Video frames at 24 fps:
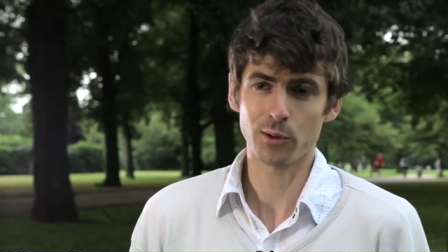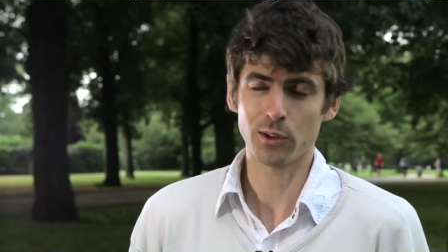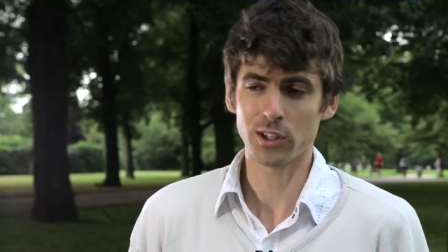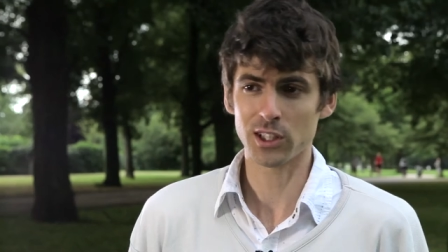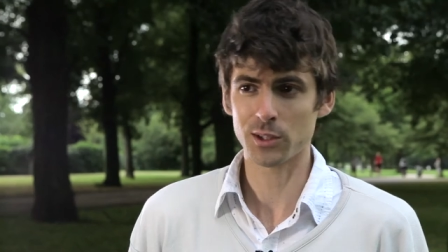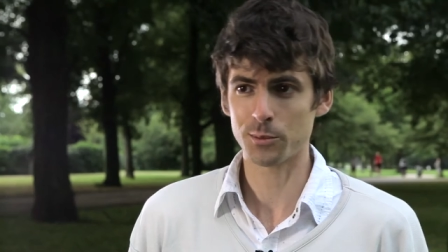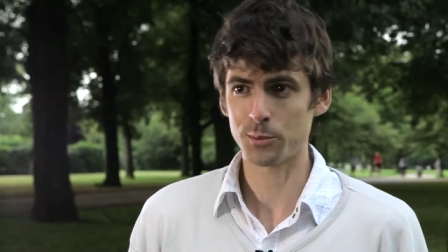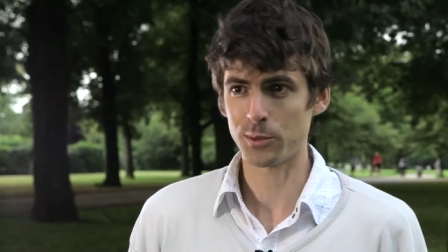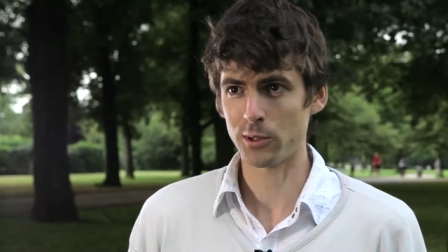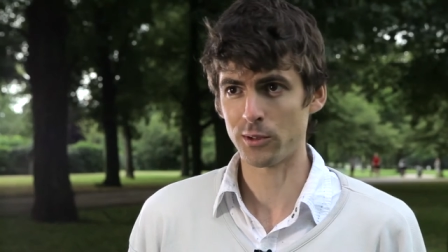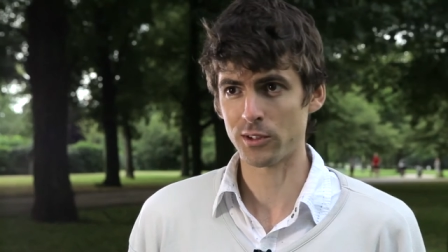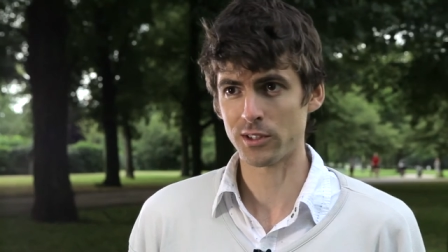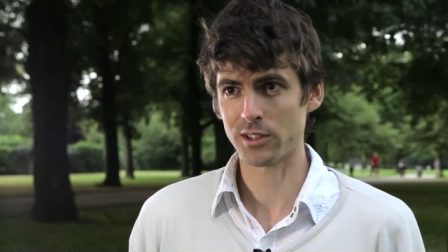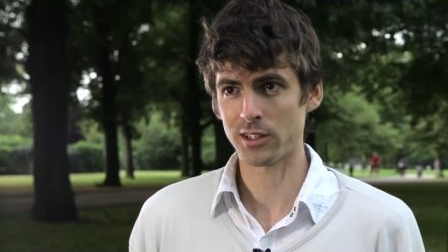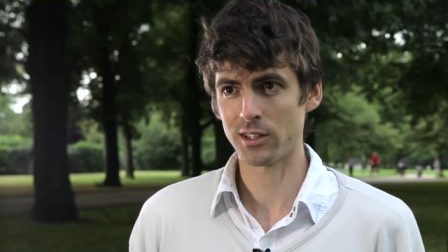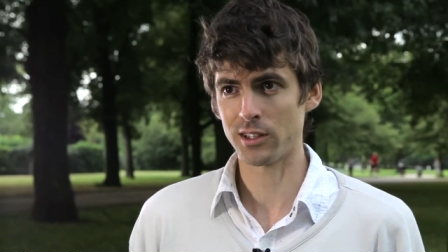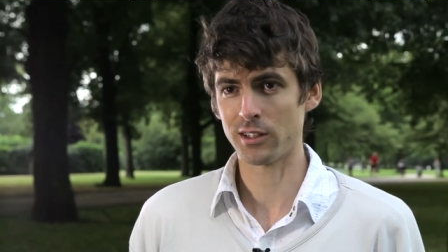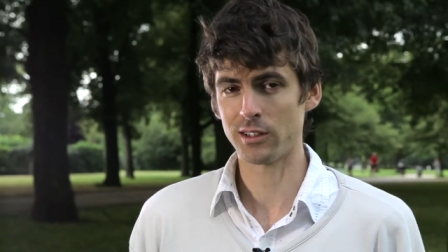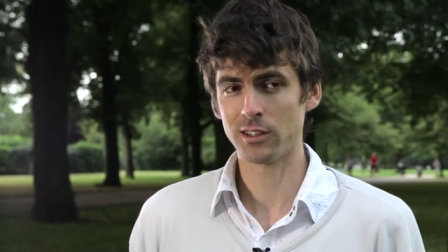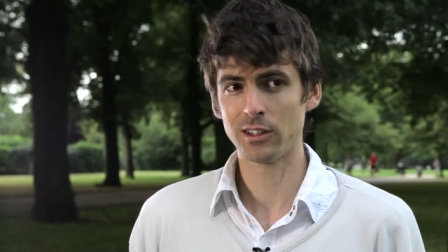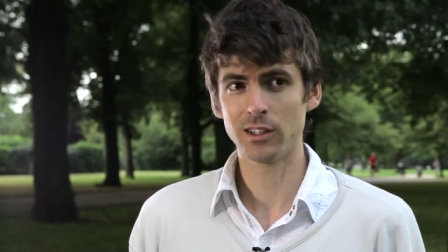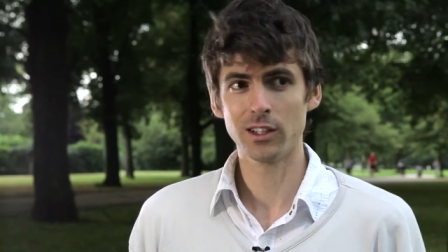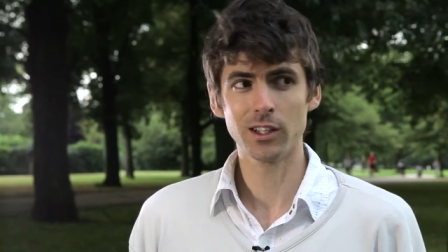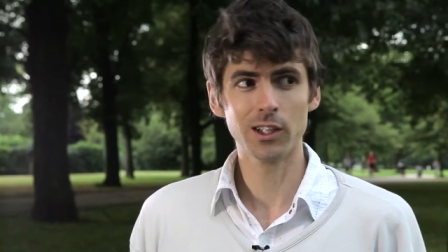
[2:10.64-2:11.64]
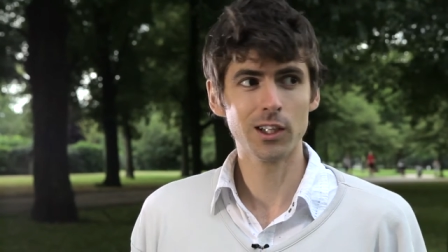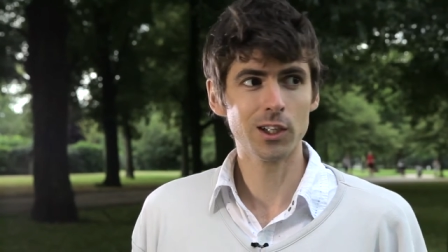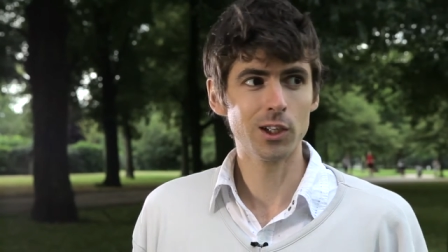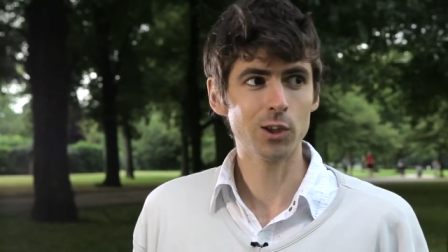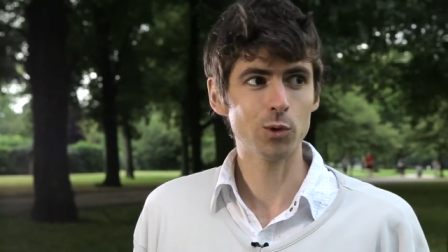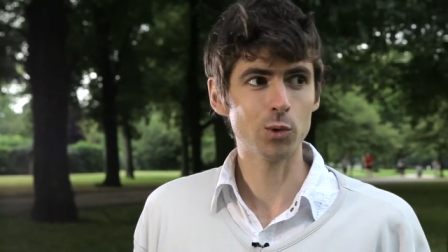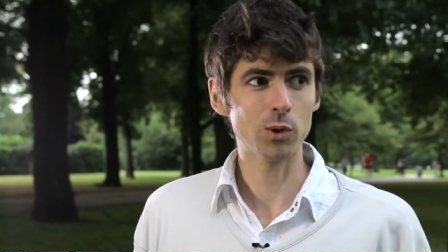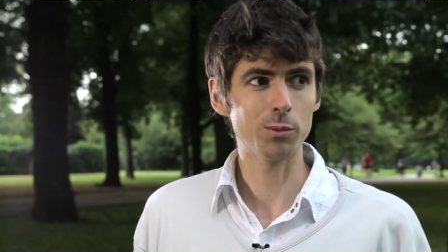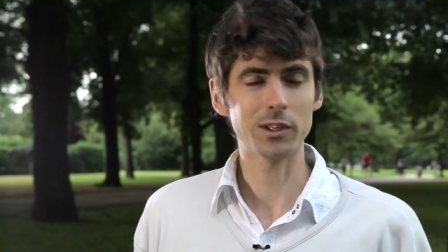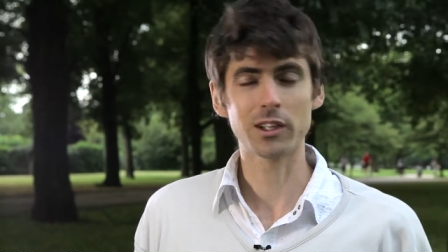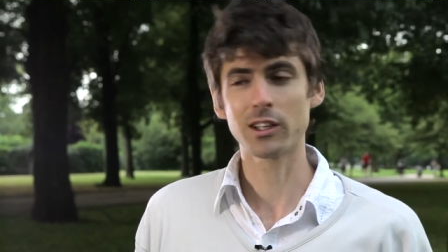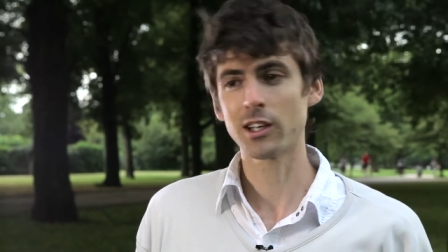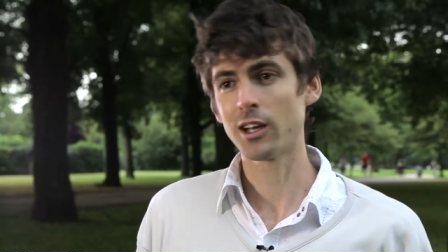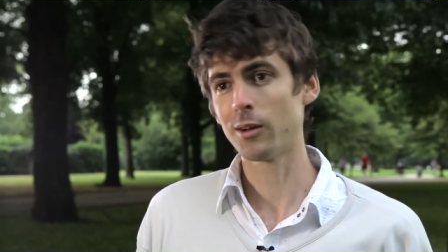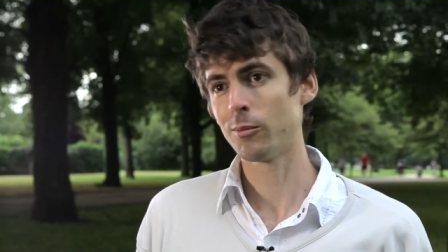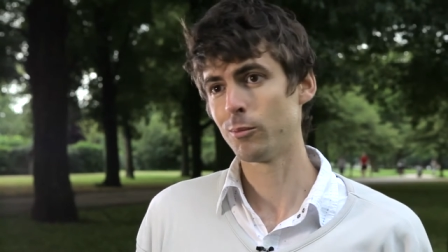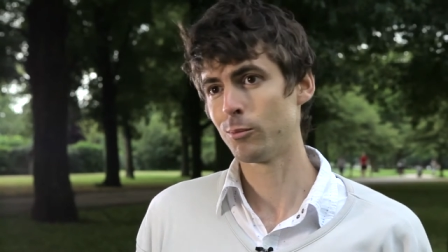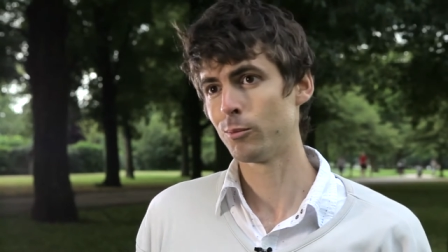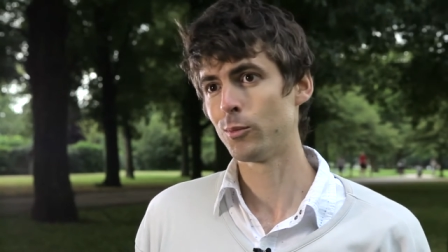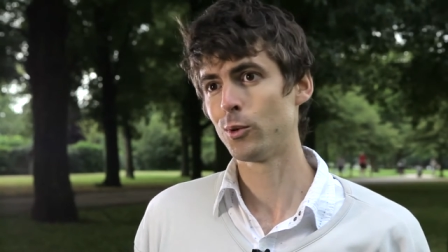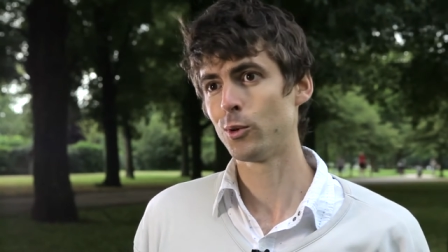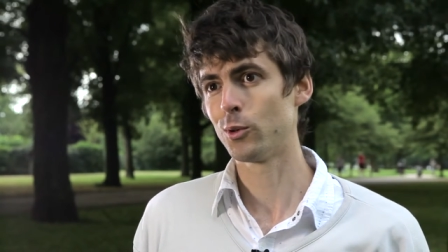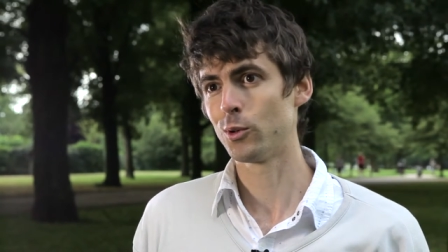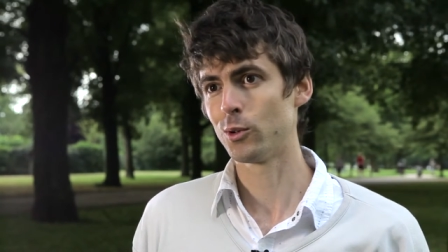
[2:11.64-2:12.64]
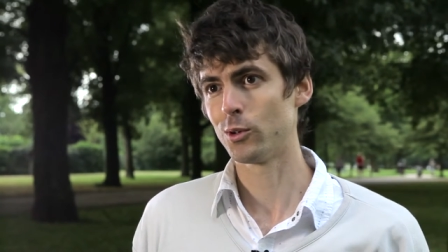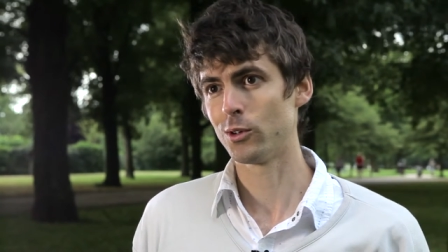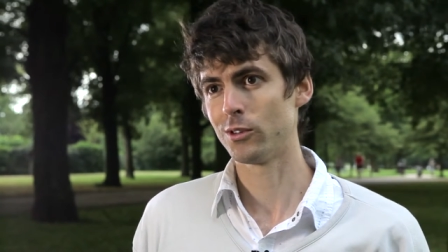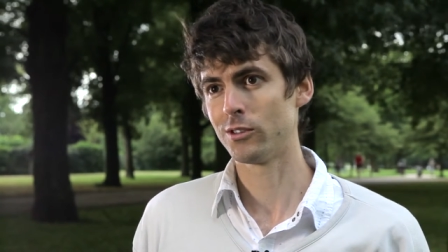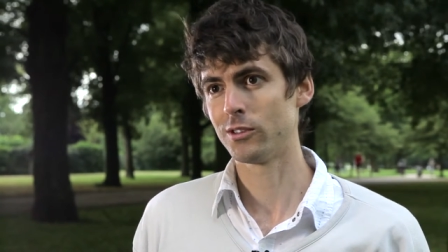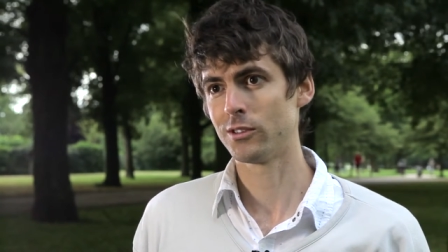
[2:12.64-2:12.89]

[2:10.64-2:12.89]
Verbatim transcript: experience that we become more